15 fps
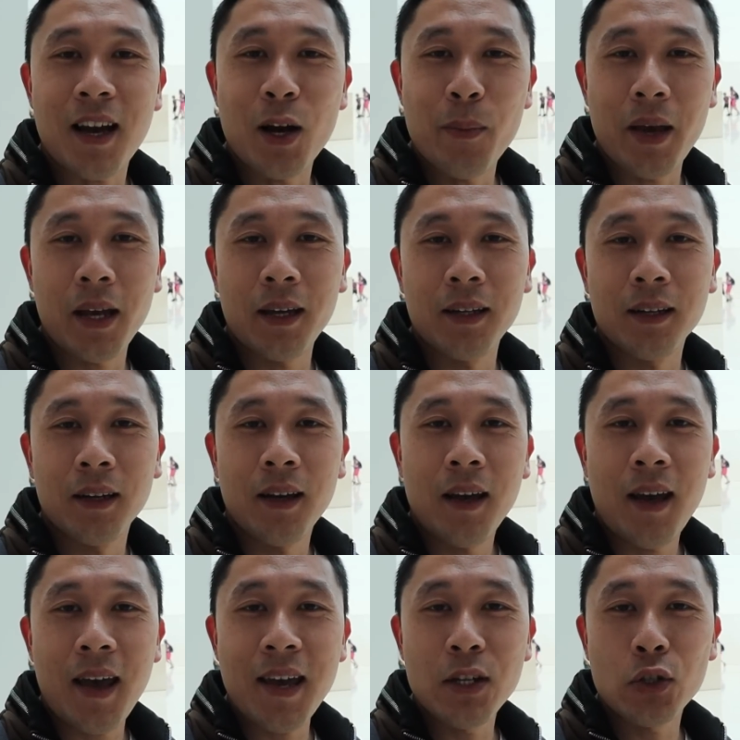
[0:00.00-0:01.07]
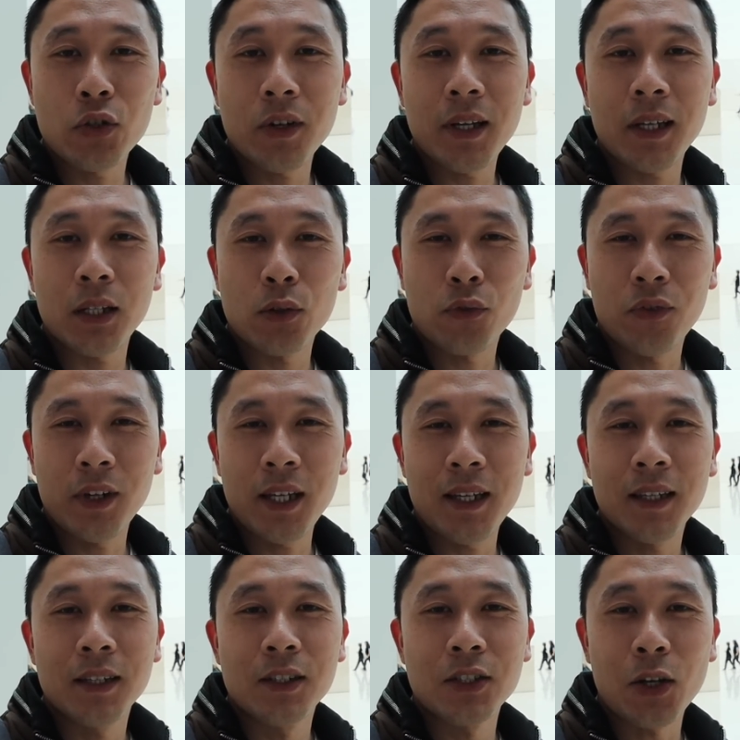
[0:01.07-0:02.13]
I'm in. Entry is
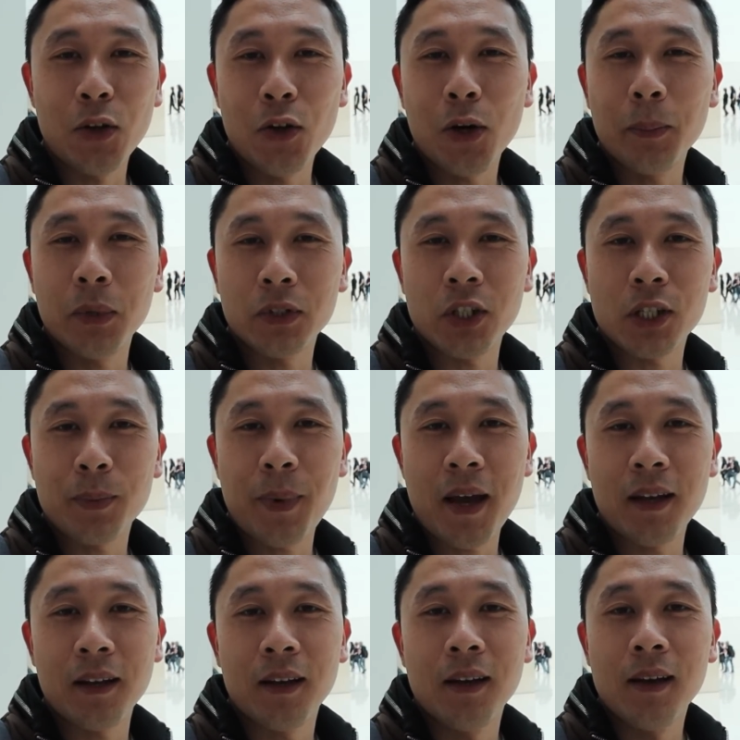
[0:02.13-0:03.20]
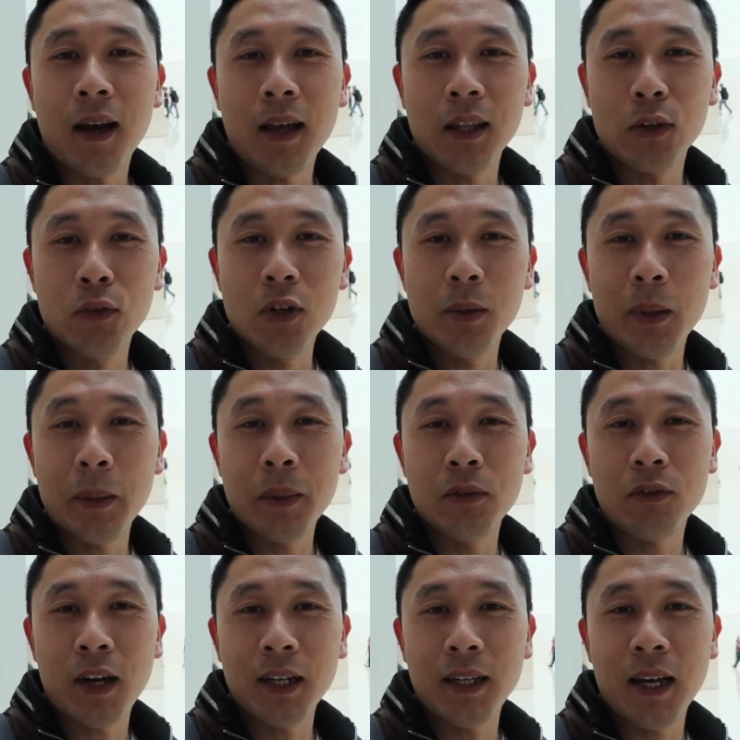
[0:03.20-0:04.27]
free, so no budget spent, and the room I'm
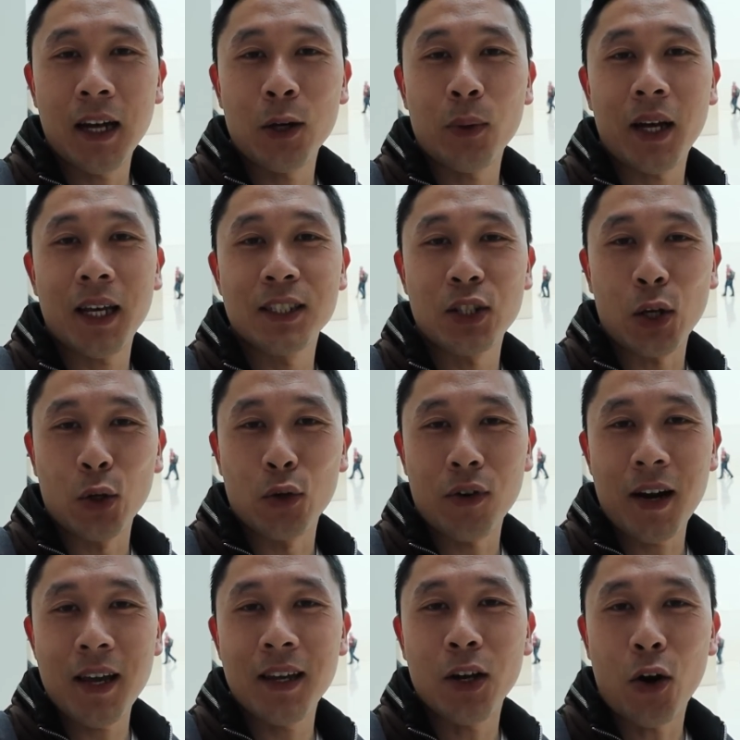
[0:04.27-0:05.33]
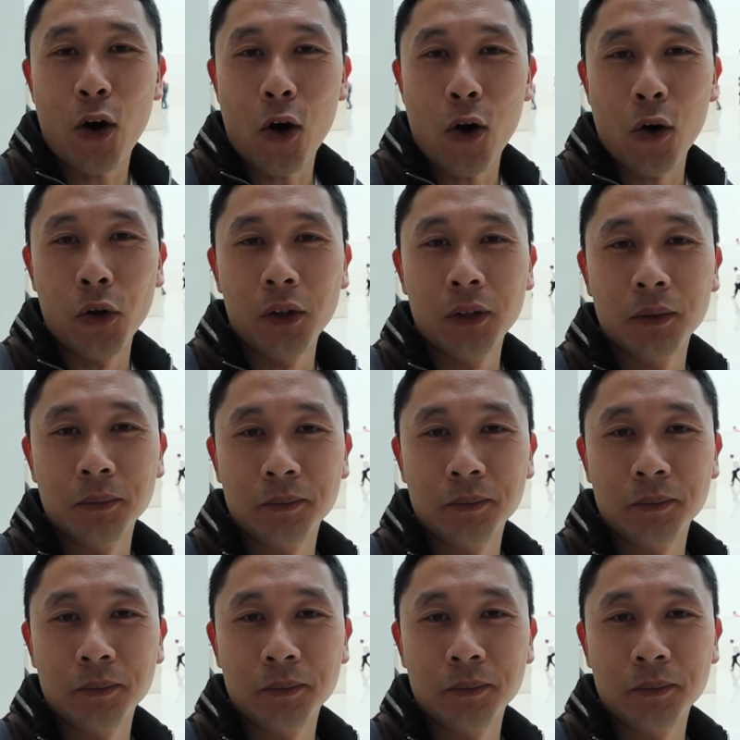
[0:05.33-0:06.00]
in right now is the Great Hall.